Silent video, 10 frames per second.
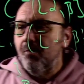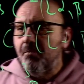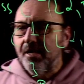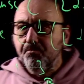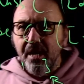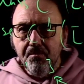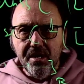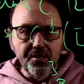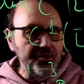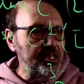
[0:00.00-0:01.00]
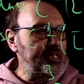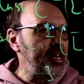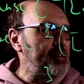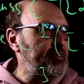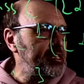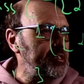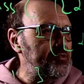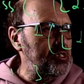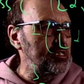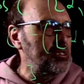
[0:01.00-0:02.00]
but maybe the
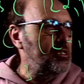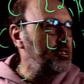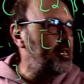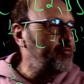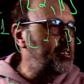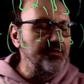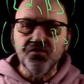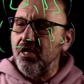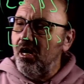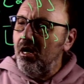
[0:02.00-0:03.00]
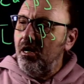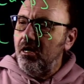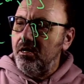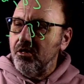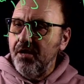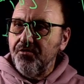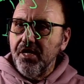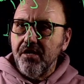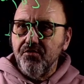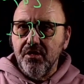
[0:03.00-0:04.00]
derivatives, left
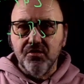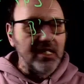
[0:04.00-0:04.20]
derivatives